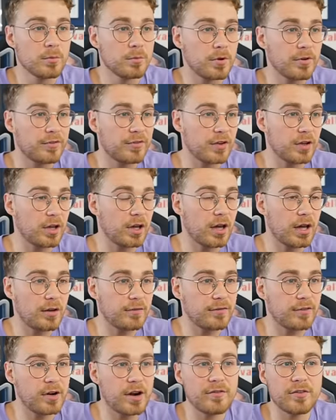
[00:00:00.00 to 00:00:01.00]
But
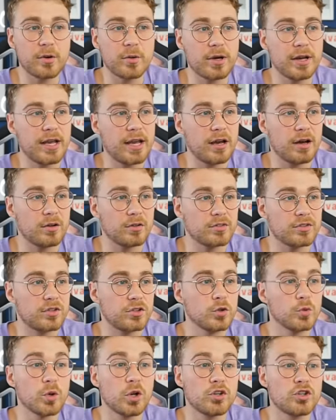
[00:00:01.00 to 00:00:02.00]
for everyone else,
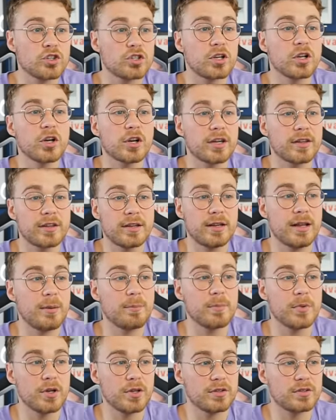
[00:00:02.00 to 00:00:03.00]
you will just look at the
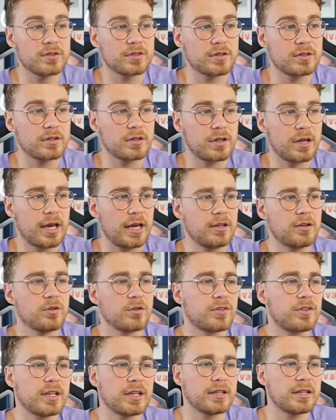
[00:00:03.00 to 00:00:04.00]
numbers and you'll
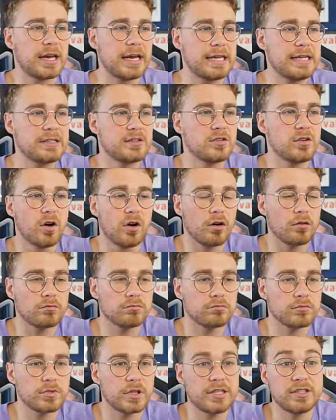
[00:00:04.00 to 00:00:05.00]
think that he's not
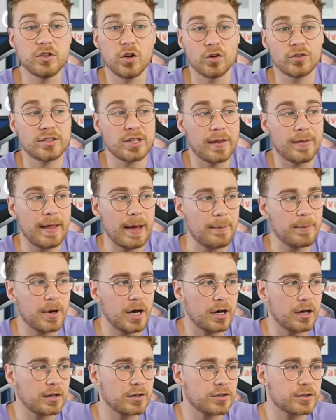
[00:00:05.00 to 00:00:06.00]
done that
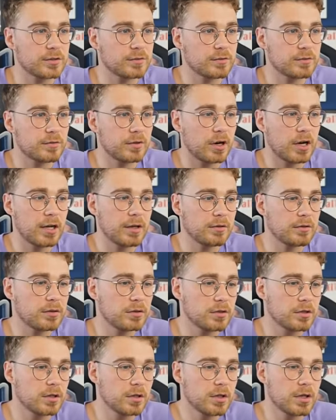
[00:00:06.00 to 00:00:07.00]
much, right?
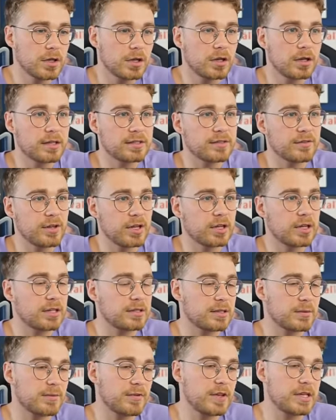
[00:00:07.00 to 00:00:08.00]
Let's have a look at
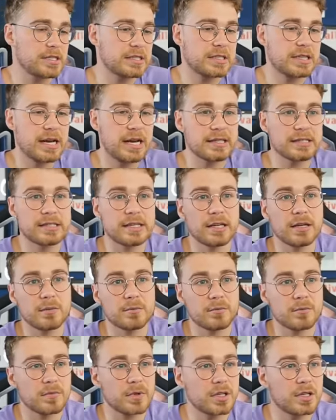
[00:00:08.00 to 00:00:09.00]
some of his stats here
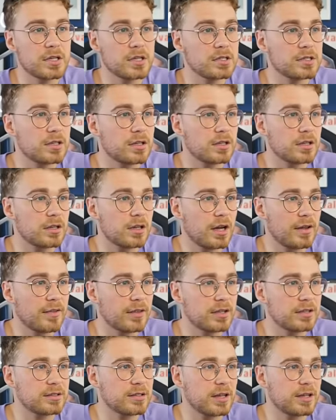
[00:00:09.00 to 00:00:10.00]
because I
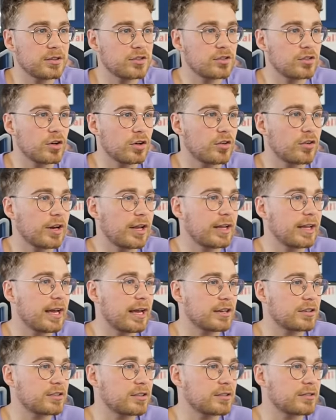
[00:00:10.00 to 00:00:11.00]
think it's like shot-creating
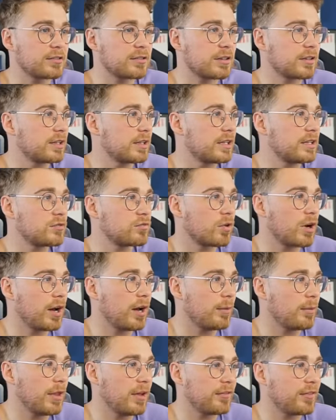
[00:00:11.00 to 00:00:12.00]
actions. I think he's right
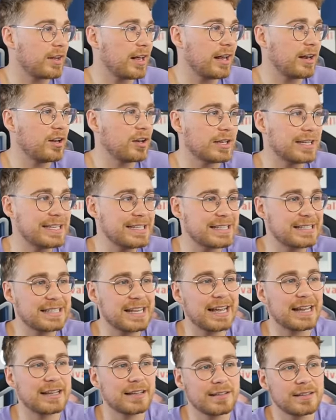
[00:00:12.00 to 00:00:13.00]
up there for that. Look, he's
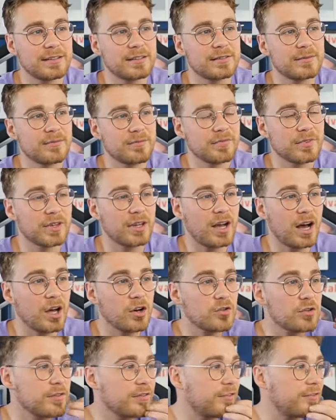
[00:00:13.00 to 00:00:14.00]
second,
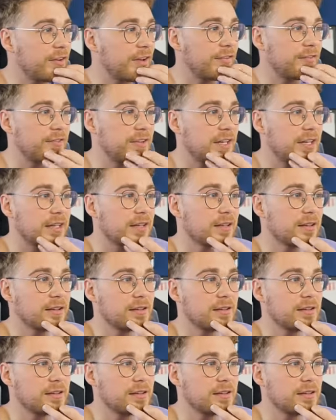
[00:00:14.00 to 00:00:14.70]
150.